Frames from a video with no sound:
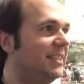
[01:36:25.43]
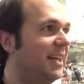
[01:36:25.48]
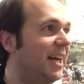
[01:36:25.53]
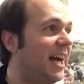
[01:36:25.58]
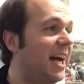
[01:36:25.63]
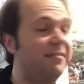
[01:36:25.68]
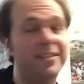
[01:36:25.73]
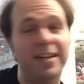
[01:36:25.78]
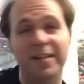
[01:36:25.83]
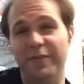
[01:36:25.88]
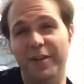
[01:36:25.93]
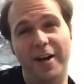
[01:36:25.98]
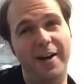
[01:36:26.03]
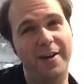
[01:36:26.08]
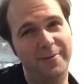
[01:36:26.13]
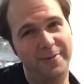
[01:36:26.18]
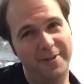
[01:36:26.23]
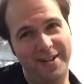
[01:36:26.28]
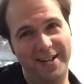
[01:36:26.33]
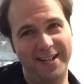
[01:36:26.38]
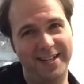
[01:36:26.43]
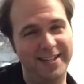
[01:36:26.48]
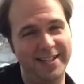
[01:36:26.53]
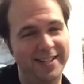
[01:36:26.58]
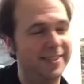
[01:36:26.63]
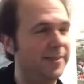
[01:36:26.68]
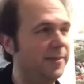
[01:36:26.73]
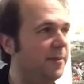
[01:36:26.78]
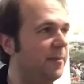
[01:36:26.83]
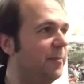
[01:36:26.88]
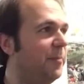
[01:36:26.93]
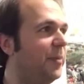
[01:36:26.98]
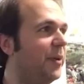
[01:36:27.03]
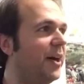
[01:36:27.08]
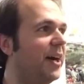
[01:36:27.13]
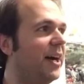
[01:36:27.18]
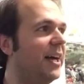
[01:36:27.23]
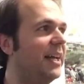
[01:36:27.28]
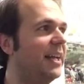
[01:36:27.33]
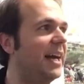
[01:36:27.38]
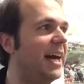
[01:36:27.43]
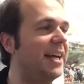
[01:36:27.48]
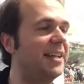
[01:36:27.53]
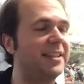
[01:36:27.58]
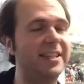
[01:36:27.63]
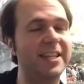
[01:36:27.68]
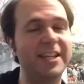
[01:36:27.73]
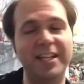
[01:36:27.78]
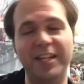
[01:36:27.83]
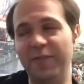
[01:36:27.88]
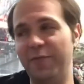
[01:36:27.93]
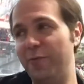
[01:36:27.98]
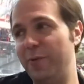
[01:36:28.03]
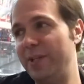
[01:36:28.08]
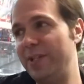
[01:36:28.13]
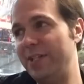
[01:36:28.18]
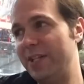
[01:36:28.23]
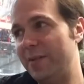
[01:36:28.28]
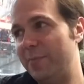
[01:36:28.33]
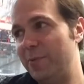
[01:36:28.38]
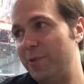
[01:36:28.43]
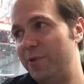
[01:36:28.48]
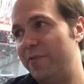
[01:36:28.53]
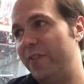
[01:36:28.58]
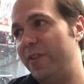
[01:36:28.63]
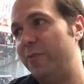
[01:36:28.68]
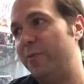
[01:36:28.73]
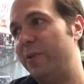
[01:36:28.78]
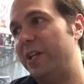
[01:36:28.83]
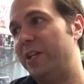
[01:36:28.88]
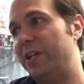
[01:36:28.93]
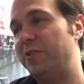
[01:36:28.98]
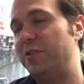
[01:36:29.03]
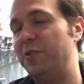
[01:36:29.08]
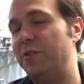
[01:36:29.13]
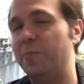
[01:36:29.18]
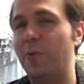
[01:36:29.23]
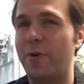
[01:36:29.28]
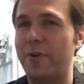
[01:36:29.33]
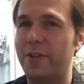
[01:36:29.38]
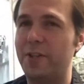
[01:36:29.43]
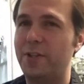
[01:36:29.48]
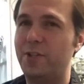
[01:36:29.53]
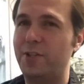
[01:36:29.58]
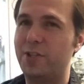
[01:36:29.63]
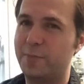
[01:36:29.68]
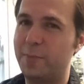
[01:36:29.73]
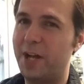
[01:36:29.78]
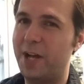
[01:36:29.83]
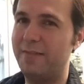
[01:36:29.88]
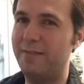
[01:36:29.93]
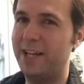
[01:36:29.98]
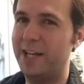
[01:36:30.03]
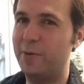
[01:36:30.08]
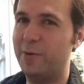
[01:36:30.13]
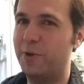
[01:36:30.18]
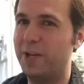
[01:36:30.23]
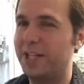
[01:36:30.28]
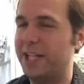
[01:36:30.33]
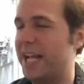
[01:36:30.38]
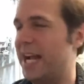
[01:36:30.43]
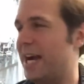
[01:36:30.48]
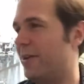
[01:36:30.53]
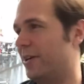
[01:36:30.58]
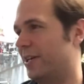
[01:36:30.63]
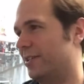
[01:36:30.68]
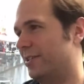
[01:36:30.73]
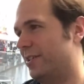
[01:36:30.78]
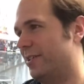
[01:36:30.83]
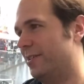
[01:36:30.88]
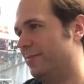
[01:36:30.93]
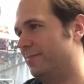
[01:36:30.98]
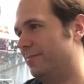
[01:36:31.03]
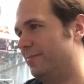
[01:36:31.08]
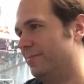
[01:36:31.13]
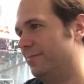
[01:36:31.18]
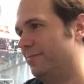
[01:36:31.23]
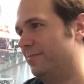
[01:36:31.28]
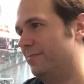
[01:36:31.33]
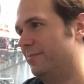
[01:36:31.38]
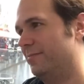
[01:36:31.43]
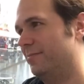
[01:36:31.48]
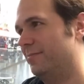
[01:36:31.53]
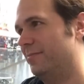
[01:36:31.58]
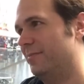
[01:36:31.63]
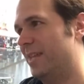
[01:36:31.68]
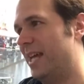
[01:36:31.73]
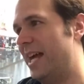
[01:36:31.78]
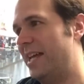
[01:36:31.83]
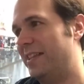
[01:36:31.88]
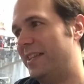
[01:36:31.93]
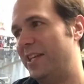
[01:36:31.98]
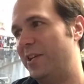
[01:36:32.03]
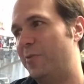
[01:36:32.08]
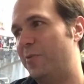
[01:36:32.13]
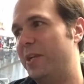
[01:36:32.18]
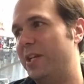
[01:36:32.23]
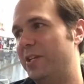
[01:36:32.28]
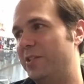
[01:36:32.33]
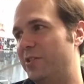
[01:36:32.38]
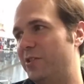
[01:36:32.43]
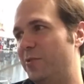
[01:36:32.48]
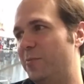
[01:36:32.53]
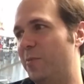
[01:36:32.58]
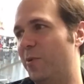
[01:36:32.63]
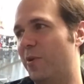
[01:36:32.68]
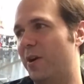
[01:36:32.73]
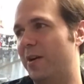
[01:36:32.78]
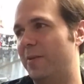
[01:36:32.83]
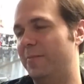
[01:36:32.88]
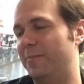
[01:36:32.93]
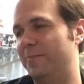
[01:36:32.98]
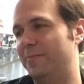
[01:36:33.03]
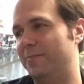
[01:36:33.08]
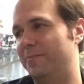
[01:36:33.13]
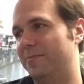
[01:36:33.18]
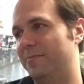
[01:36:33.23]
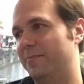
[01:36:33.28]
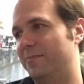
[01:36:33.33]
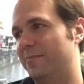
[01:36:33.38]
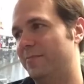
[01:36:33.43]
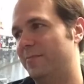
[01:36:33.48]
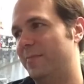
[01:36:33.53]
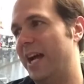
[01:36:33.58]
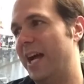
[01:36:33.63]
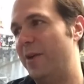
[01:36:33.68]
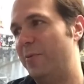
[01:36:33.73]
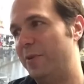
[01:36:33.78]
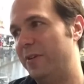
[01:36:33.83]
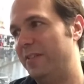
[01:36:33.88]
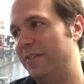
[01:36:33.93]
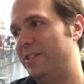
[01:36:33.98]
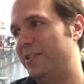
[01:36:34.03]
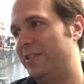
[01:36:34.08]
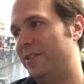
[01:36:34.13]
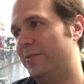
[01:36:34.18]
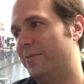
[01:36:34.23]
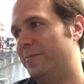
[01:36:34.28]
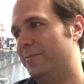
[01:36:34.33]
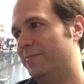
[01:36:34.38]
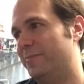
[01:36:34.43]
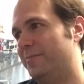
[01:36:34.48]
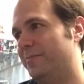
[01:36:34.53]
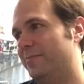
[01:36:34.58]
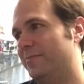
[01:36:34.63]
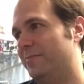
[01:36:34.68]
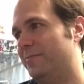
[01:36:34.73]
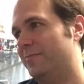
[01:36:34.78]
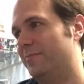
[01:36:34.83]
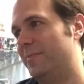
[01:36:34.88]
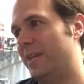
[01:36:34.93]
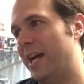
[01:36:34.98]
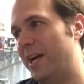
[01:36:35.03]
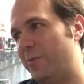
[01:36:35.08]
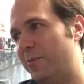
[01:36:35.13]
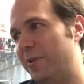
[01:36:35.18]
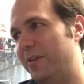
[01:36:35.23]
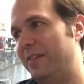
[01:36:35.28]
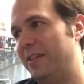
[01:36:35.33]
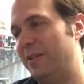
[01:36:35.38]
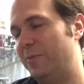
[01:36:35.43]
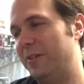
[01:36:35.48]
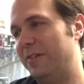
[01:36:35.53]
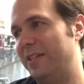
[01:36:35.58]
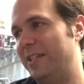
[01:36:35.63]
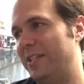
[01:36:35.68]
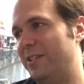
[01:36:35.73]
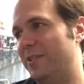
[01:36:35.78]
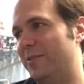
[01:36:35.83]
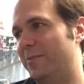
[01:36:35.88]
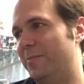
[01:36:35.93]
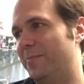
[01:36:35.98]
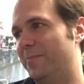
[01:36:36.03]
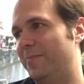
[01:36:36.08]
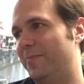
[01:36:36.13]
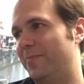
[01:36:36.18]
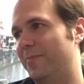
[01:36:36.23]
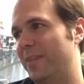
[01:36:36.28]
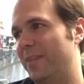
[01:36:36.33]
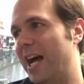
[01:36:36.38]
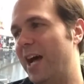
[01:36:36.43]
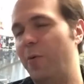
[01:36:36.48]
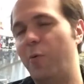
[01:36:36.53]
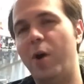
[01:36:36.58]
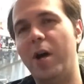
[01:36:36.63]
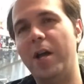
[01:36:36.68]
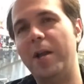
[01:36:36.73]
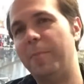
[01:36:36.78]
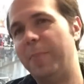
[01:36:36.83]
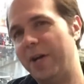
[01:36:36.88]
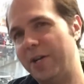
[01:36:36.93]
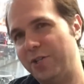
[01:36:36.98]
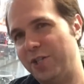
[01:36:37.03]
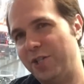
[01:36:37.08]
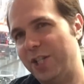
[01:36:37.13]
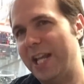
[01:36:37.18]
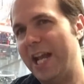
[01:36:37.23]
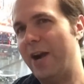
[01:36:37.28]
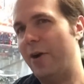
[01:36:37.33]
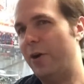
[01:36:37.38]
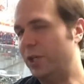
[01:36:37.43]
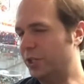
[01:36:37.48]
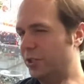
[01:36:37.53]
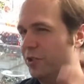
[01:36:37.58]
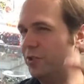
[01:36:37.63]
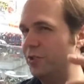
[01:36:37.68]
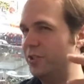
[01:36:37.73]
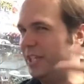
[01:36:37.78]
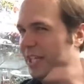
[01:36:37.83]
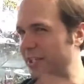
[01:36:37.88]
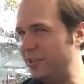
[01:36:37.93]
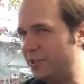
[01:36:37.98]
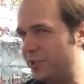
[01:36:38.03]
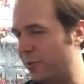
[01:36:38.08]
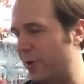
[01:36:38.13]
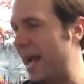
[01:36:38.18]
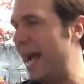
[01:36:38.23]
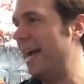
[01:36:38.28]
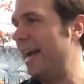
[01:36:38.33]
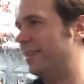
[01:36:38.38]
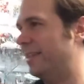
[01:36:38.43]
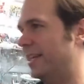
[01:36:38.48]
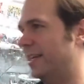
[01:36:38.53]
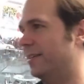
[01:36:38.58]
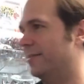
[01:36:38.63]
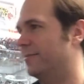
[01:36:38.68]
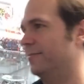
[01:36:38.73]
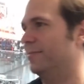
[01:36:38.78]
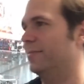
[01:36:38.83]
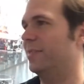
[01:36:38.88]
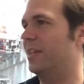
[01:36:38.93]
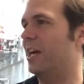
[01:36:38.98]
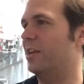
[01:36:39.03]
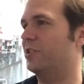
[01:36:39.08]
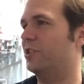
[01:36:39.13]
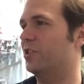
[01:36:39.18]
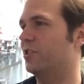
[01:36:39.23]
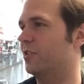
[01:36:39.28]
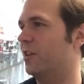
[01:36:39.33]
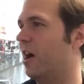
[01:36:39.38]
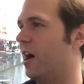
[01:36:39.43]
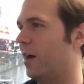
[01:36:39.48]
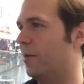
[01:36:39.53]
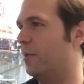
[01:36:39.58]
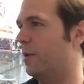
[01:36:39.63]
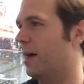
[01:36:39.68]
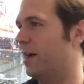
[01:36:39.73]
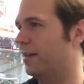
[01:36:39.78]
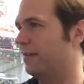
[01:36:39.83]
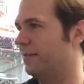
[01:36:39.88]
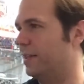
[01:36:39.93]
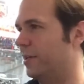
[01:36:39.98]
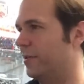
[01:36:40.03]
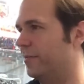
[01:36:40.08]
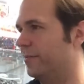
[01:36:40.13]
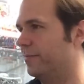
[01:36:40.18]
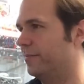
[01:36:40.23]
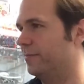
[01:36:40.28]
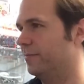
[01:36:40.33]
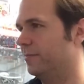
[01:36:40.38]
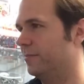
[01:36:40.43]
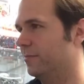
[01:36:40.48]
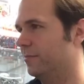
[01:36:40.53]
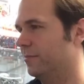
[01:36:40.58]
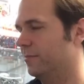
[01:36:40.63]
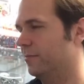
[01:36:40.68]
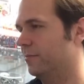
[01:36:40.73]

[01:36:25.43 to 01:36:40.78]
I love Hot Rod, but I think if we did a movie, we could do more than just spotlight one character. I think we could do more. I really do. I really, really do. I want a bunch of characters interacting, not just Hot Rod alone.